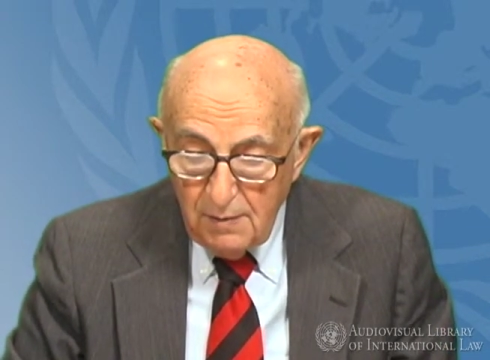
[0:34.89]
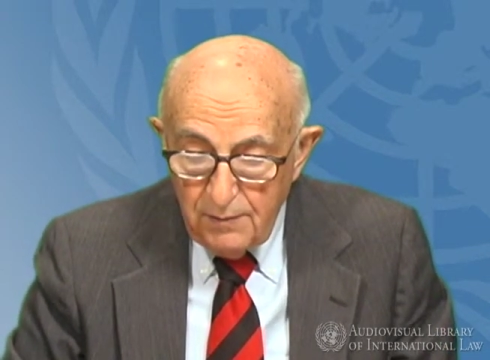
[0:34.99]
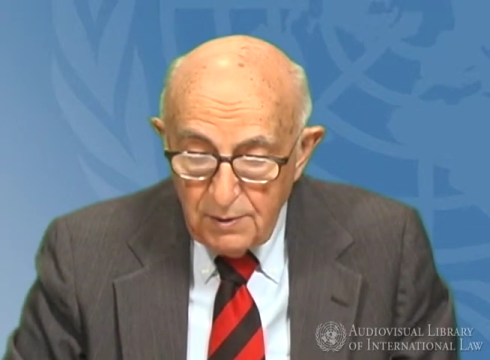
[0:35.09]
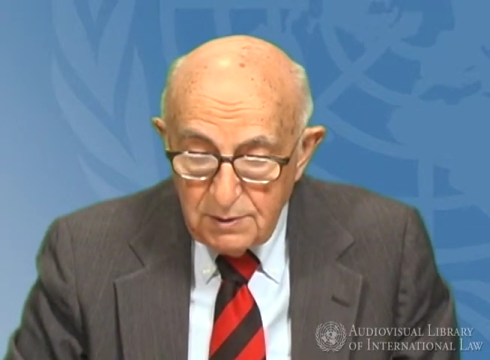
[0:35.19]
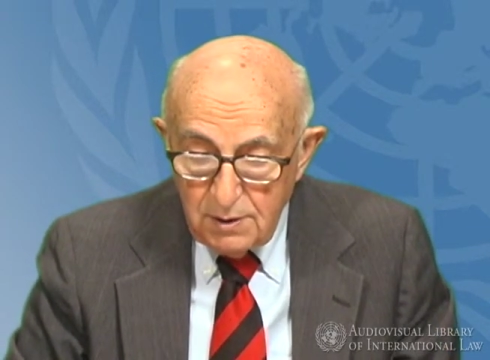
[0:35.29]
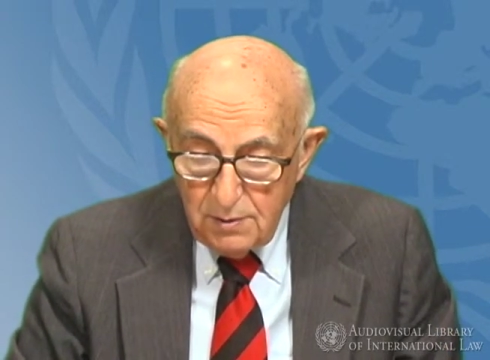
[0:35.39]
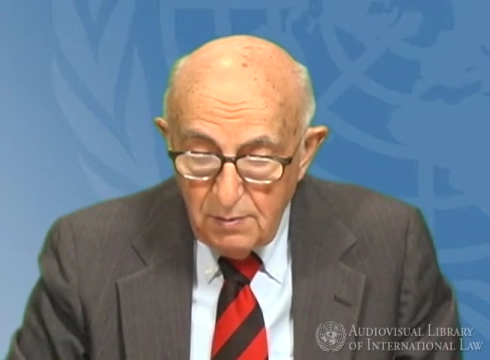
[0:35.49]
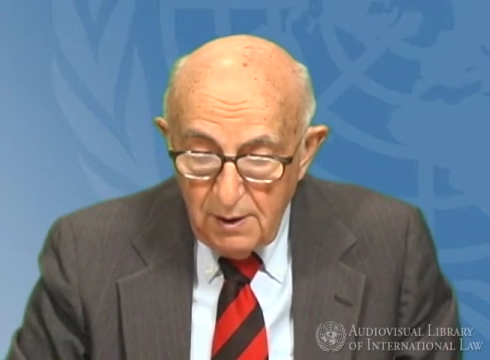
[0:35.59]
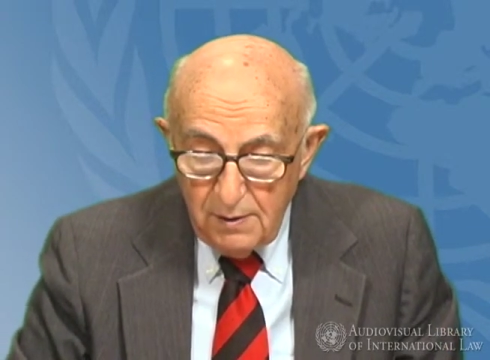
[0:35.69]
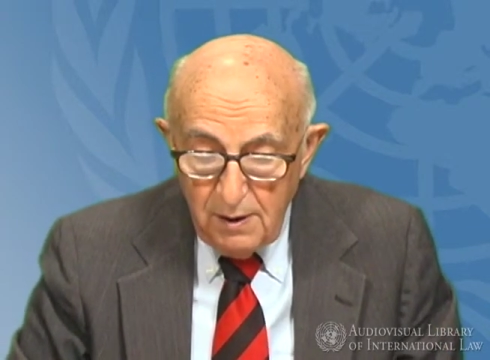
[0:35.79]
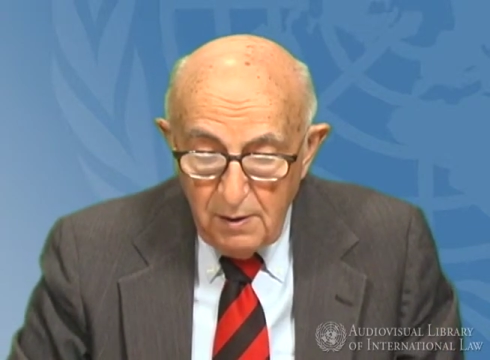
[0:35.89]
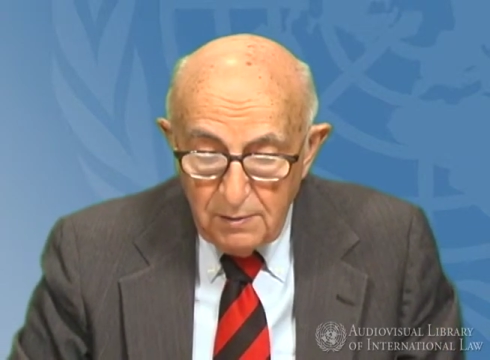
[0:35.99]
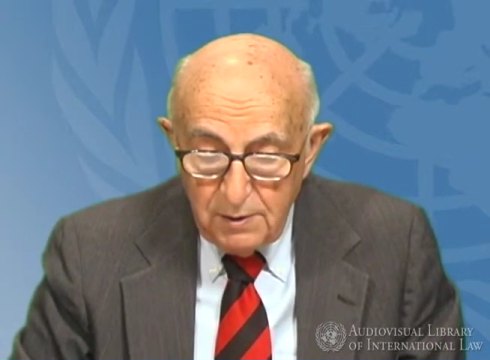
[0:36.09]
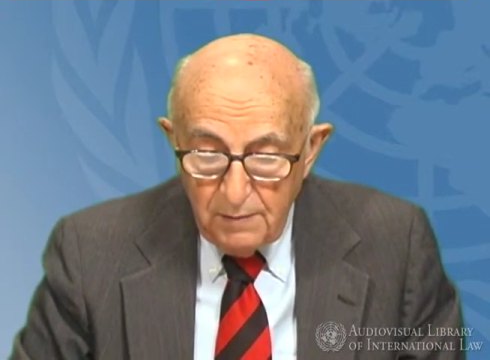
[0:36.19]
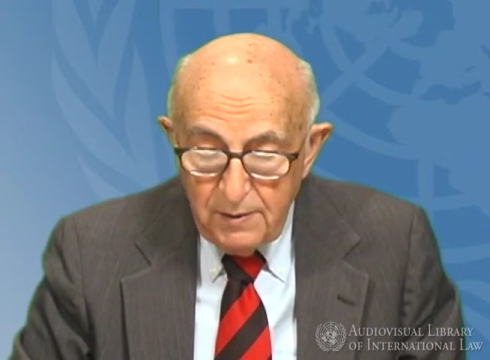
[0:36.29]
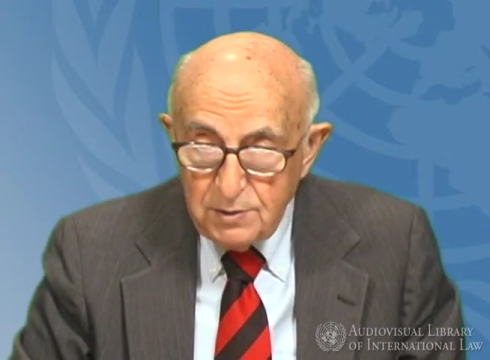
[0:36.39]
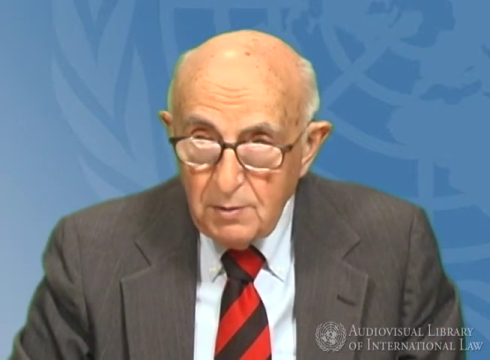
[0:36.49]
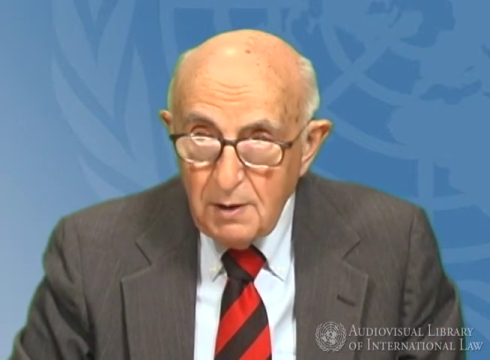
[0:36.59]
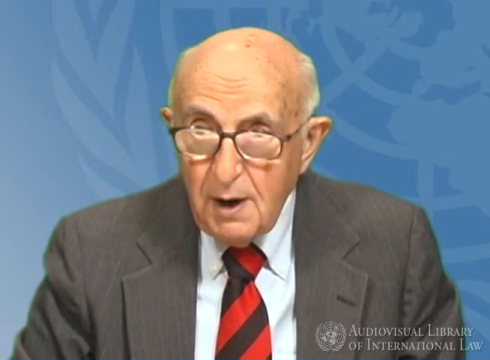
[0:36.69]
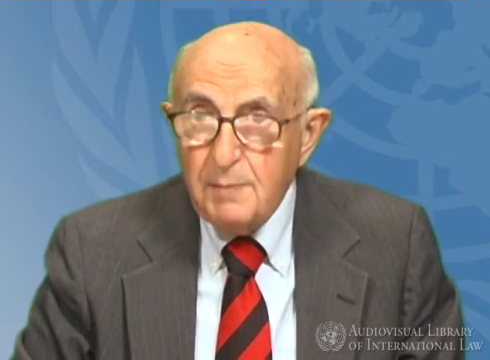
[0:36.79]
for the UN
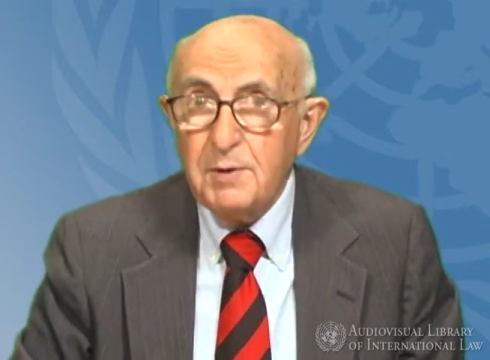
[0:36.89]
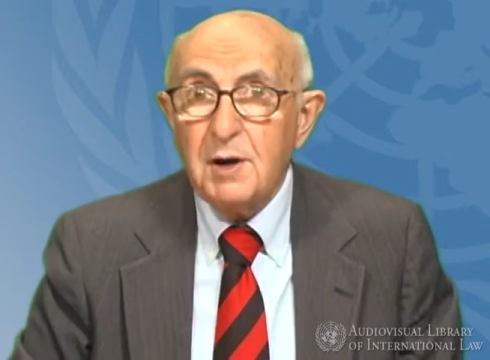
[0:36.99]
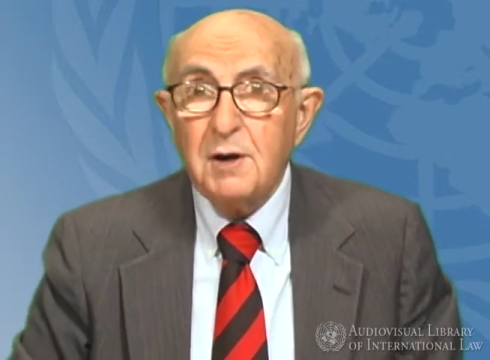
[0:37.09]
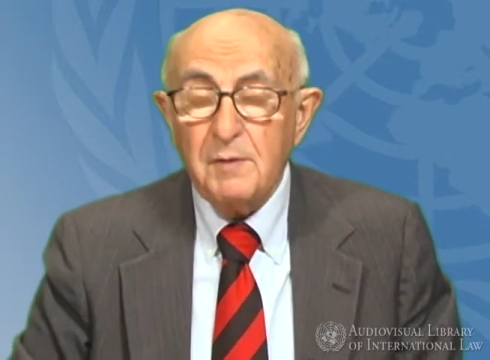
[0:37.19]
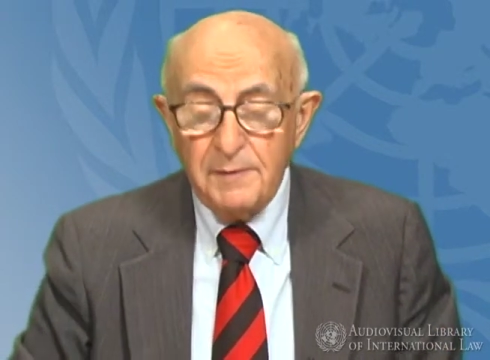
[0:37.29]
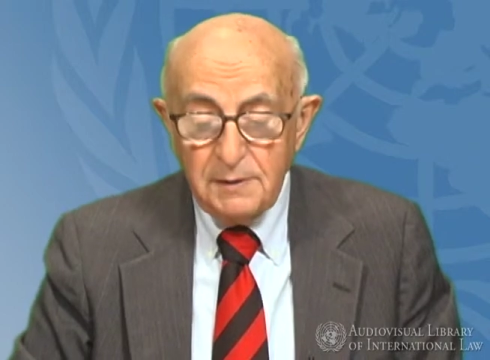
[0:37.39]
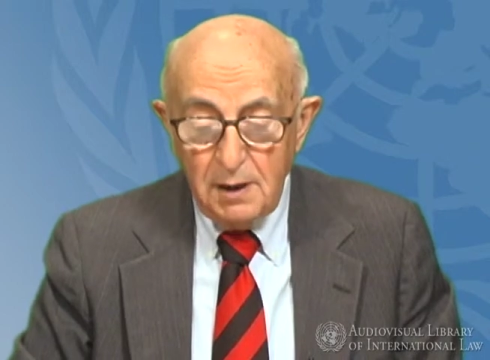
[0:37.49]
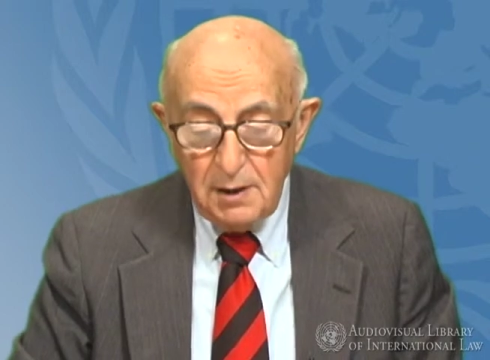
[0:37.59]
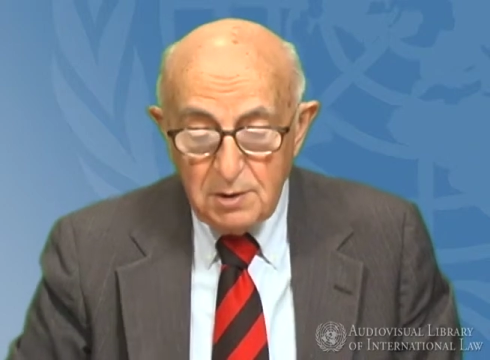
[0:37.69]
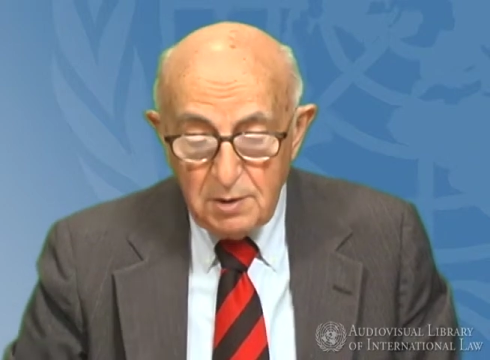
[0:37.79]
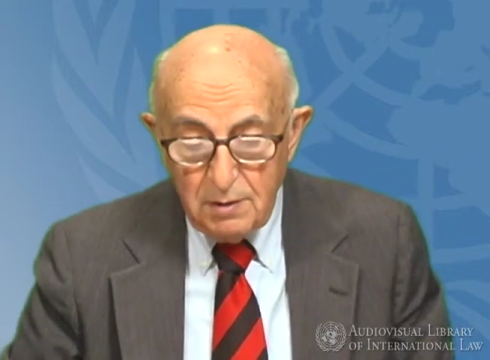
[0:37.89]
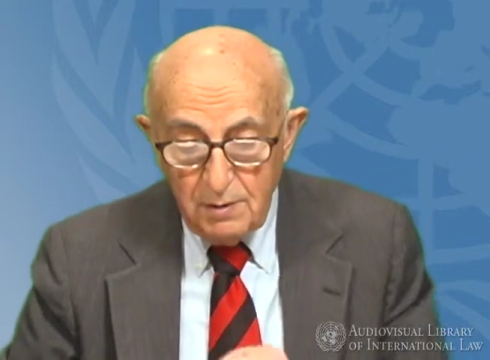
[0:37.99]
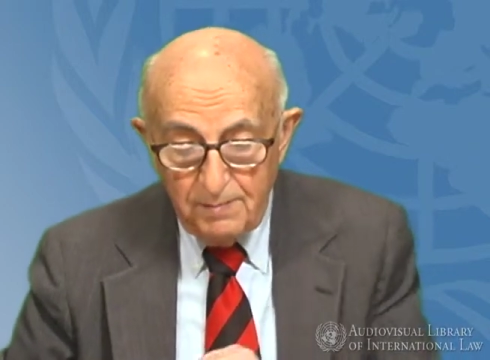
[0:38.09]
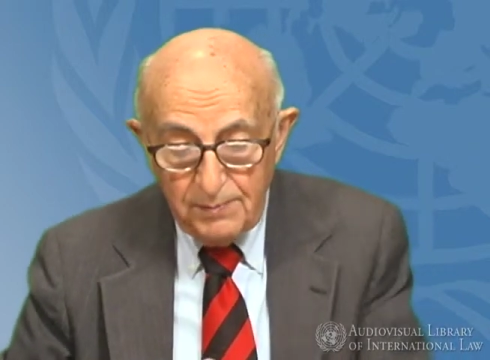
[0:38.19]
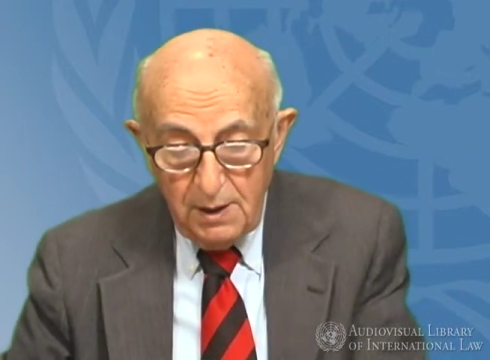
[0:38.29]
Audiovisual Library of International Law.